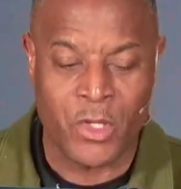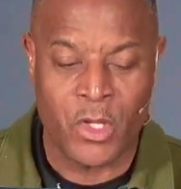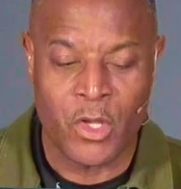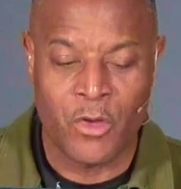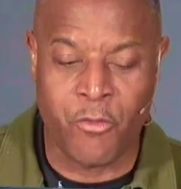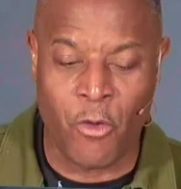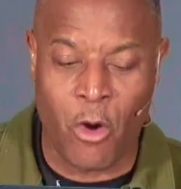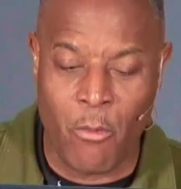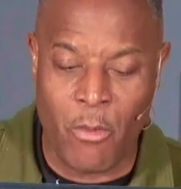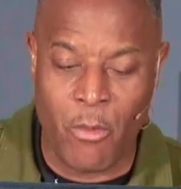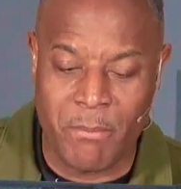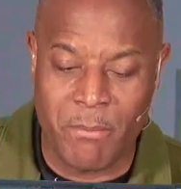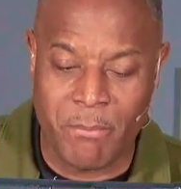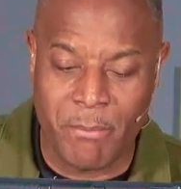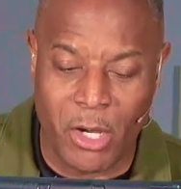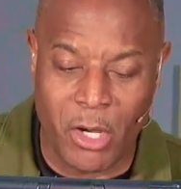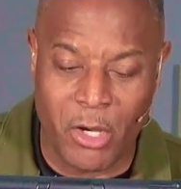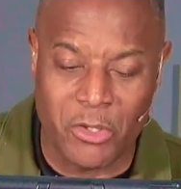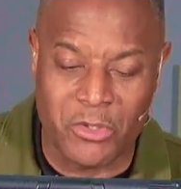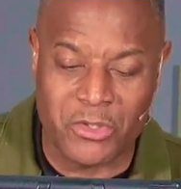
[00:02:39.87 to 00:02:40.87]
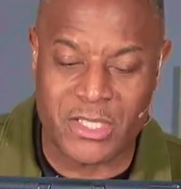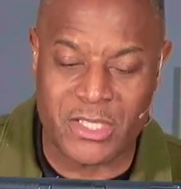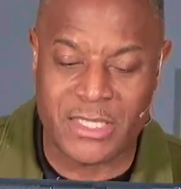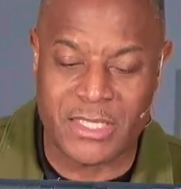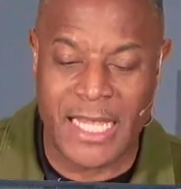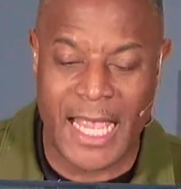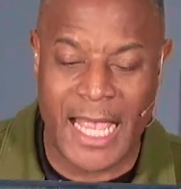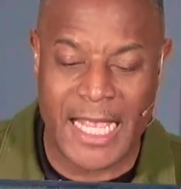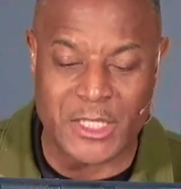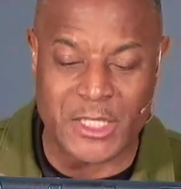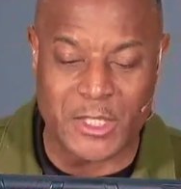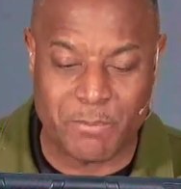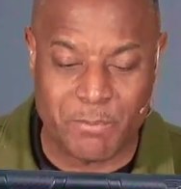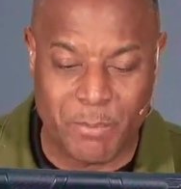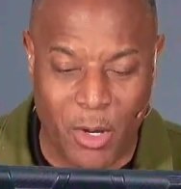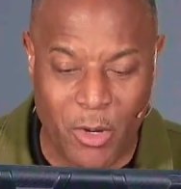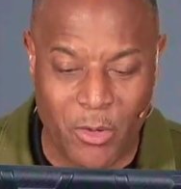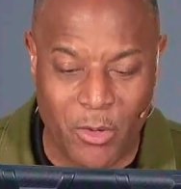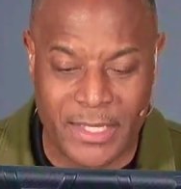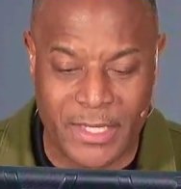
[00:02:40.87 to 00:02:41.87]
For when Moses has
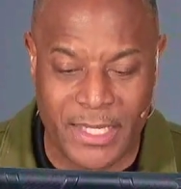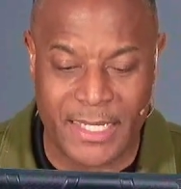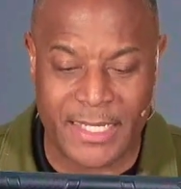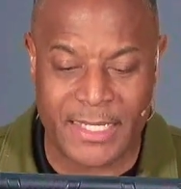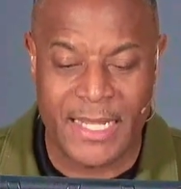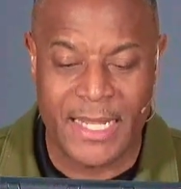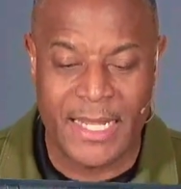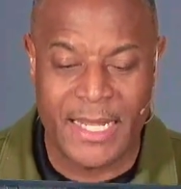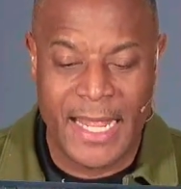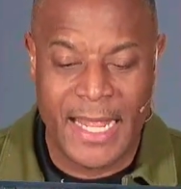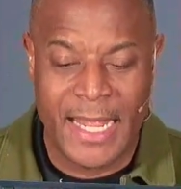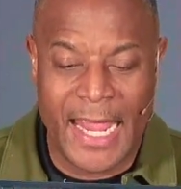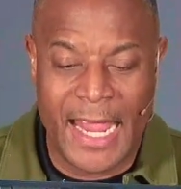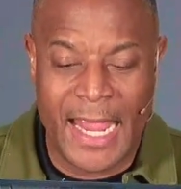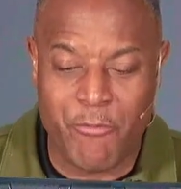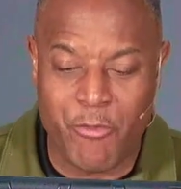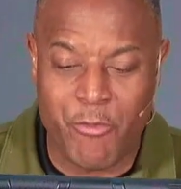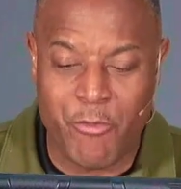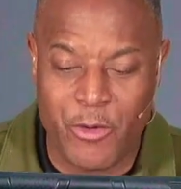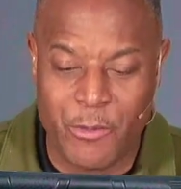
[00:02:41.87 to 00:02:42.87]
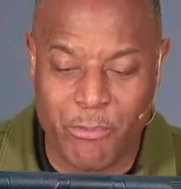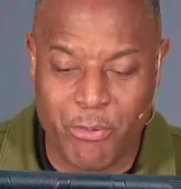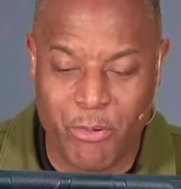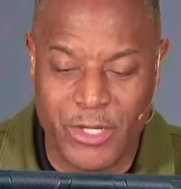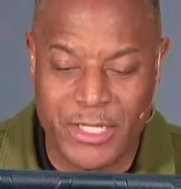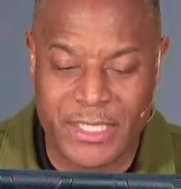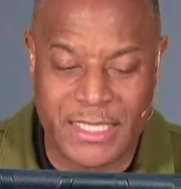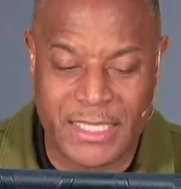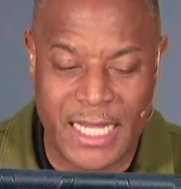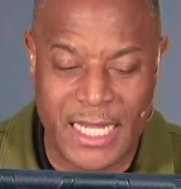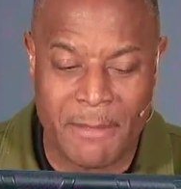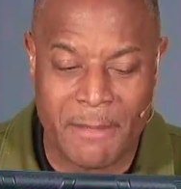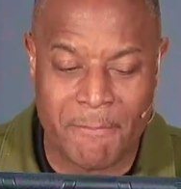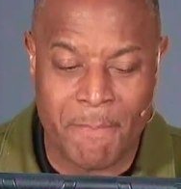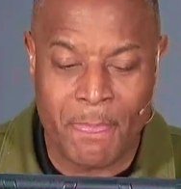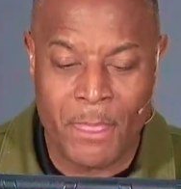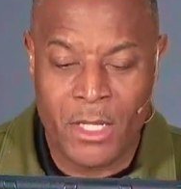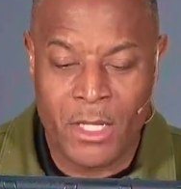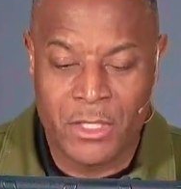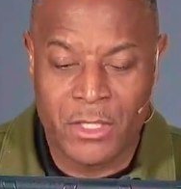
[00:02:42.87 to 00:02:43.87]
spoken every
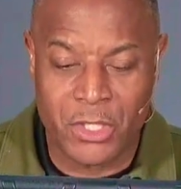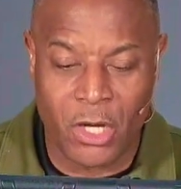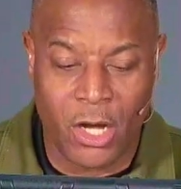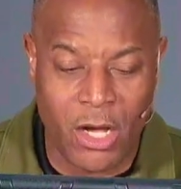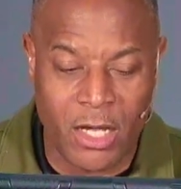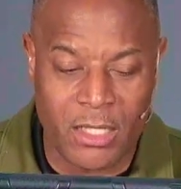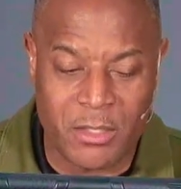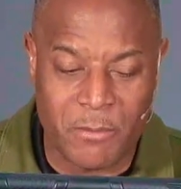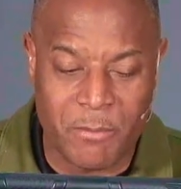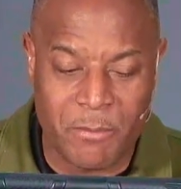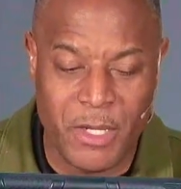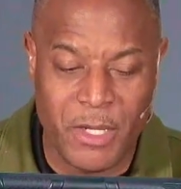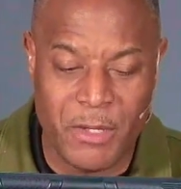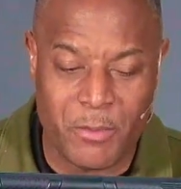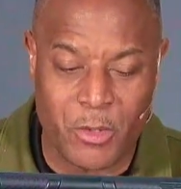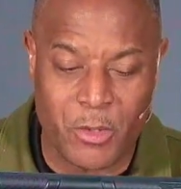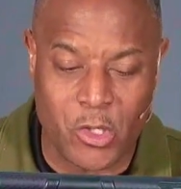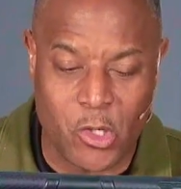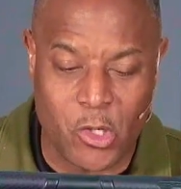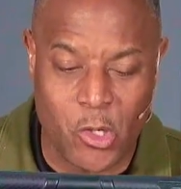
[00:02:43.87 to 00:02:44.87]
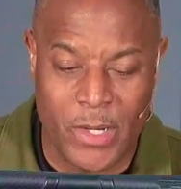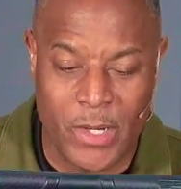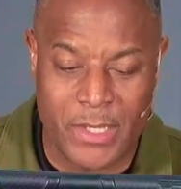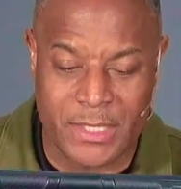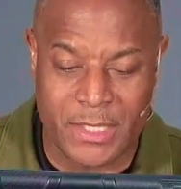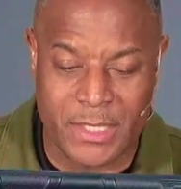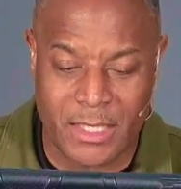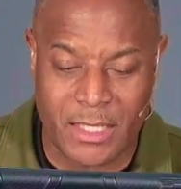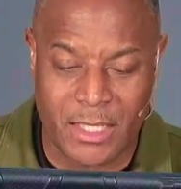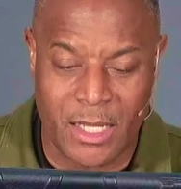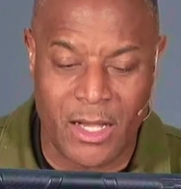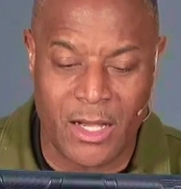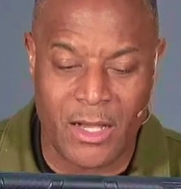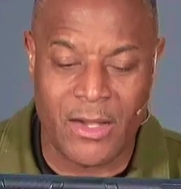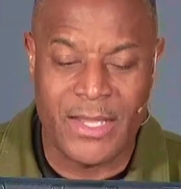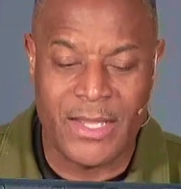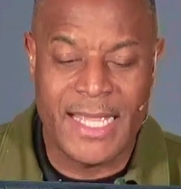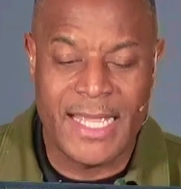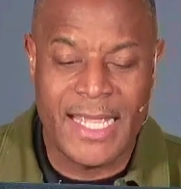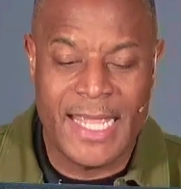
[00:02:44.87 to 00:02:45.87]
precept to all the people according to the law,
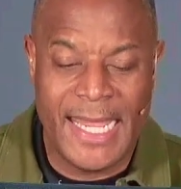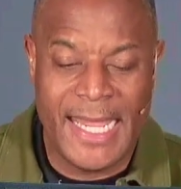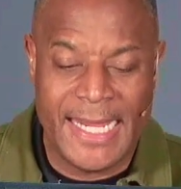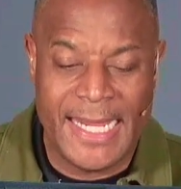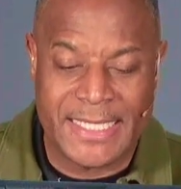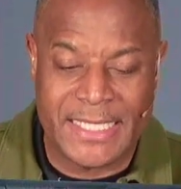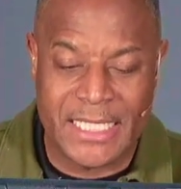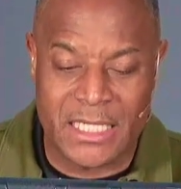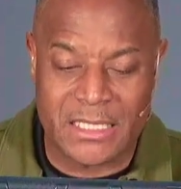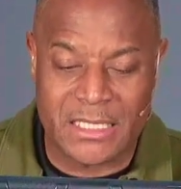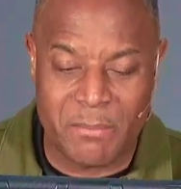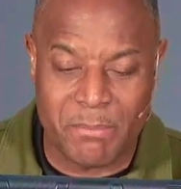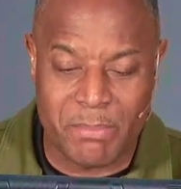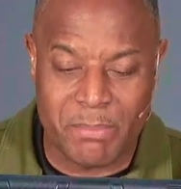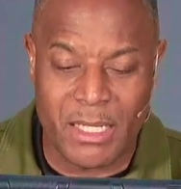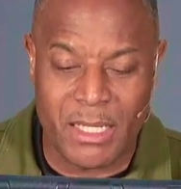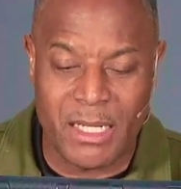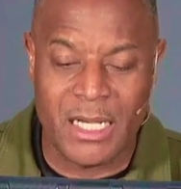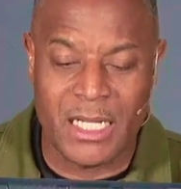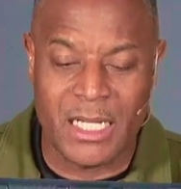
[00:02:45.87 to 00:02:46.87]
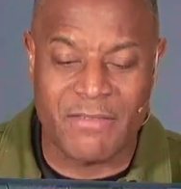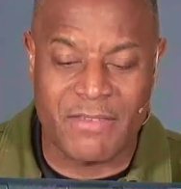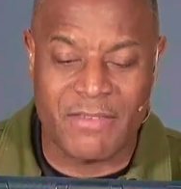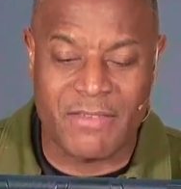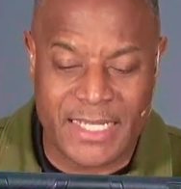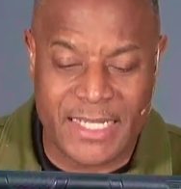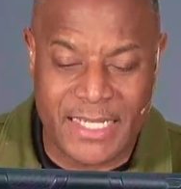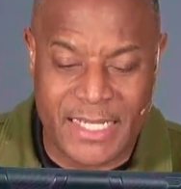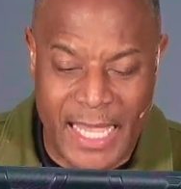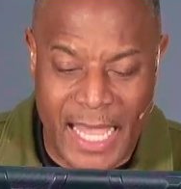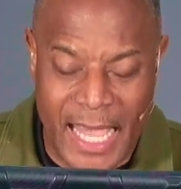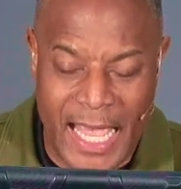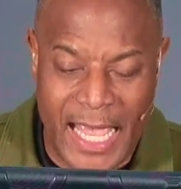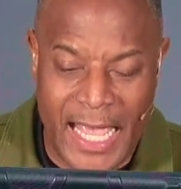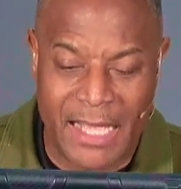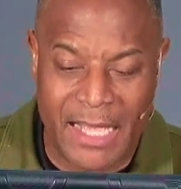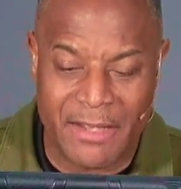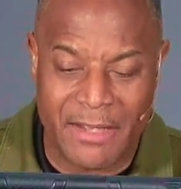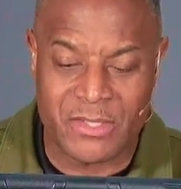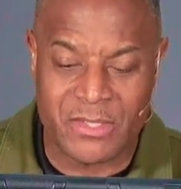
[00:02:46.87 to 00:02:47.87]
he took the blood of
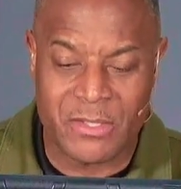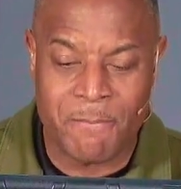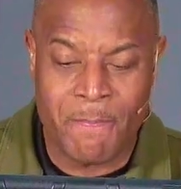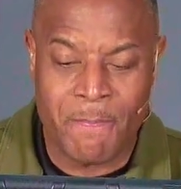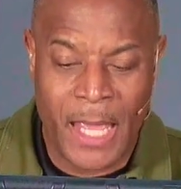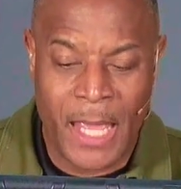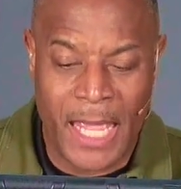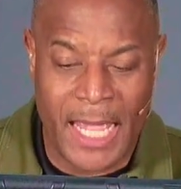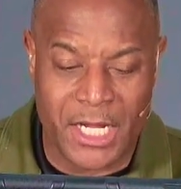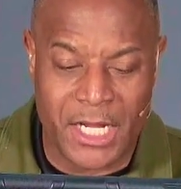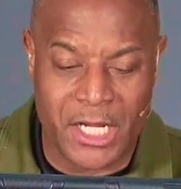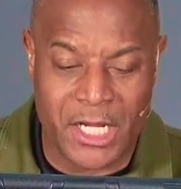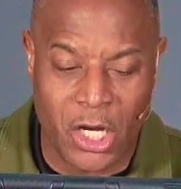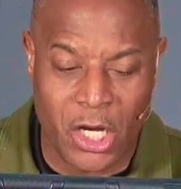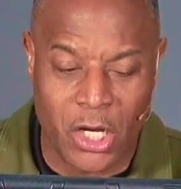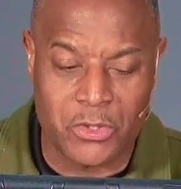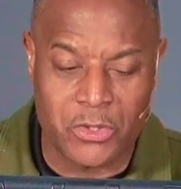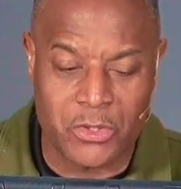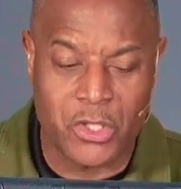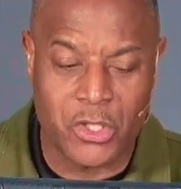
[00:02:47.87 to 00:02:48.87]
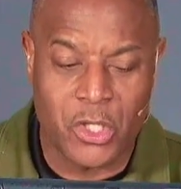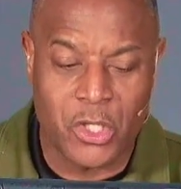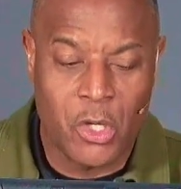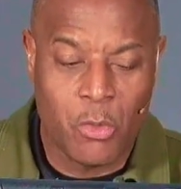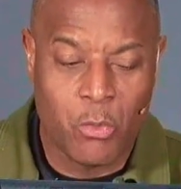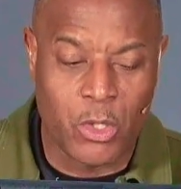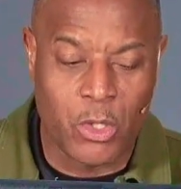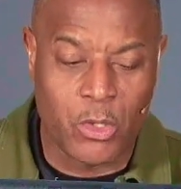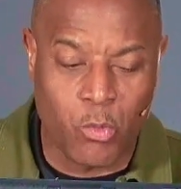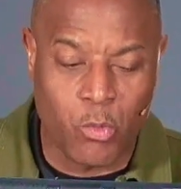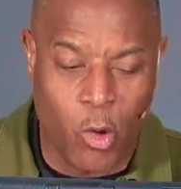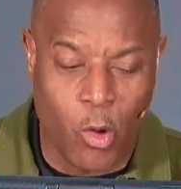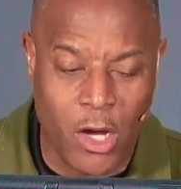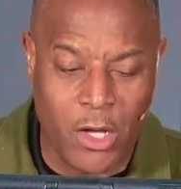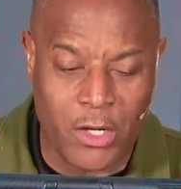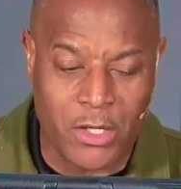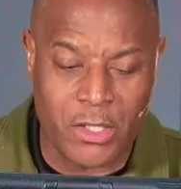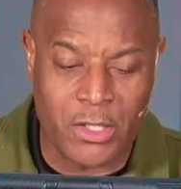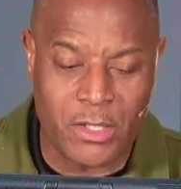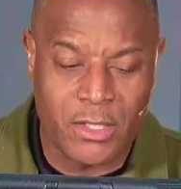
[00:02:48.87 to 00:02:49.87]
calves and goats with
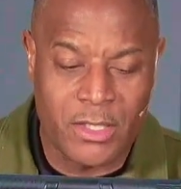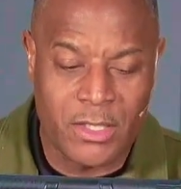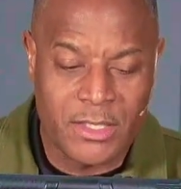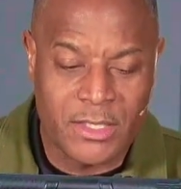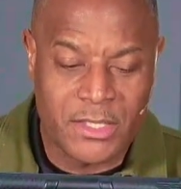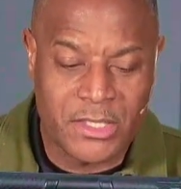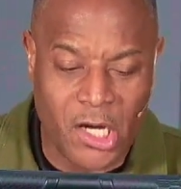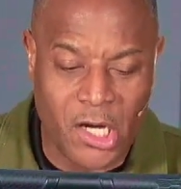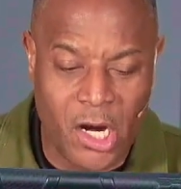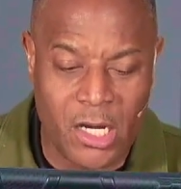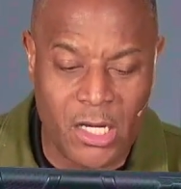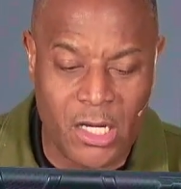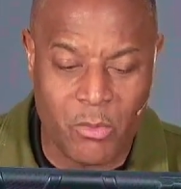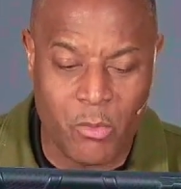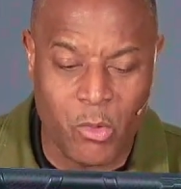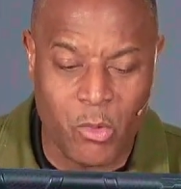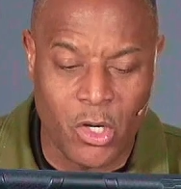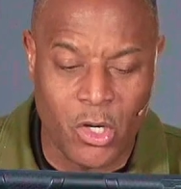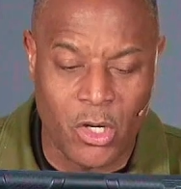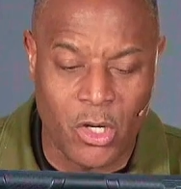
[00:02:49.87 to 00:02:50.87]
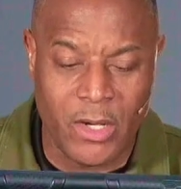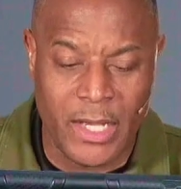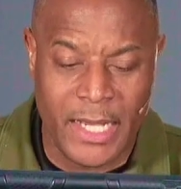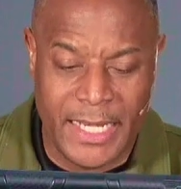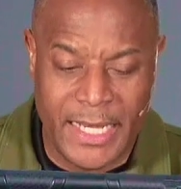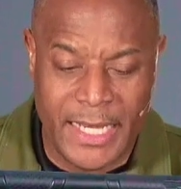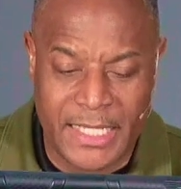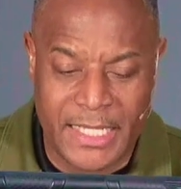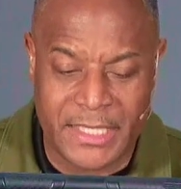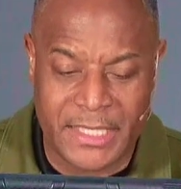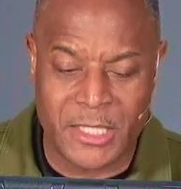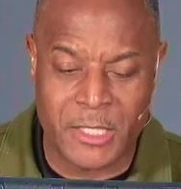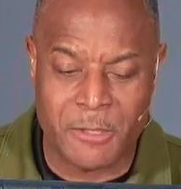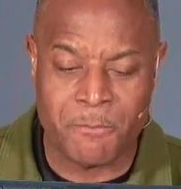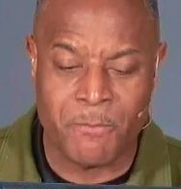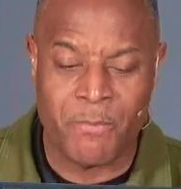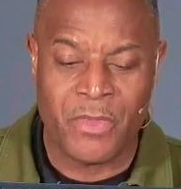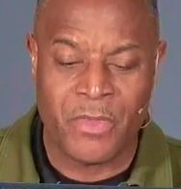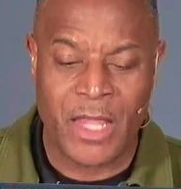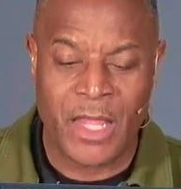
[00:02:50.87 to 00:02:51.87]
water, scarlet wool, and hyssop,
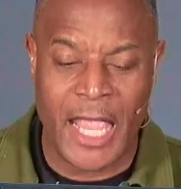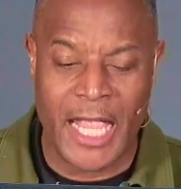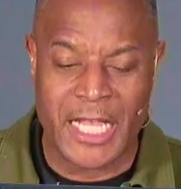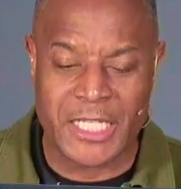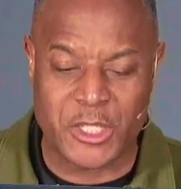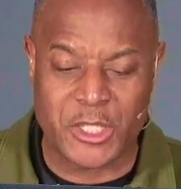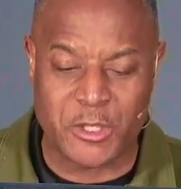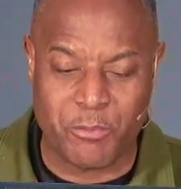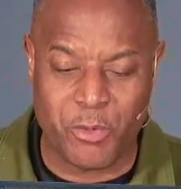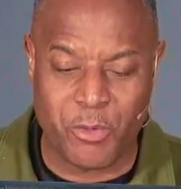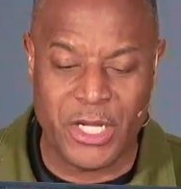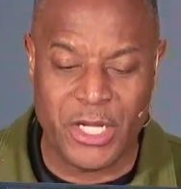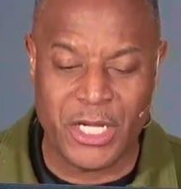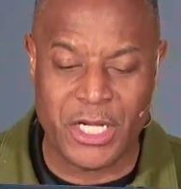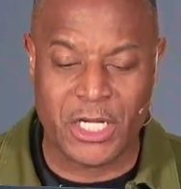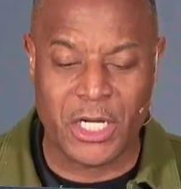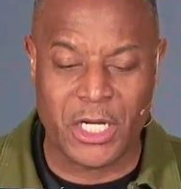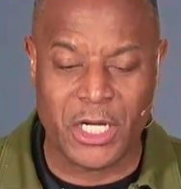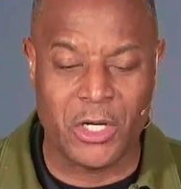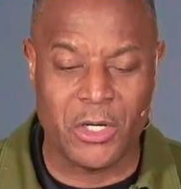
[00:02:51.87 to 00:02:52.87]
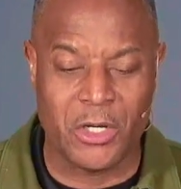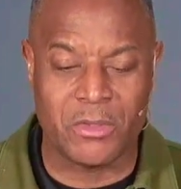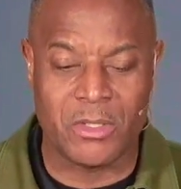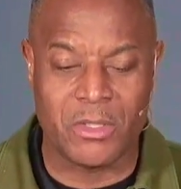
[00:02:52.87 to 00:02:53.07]
and sprinkled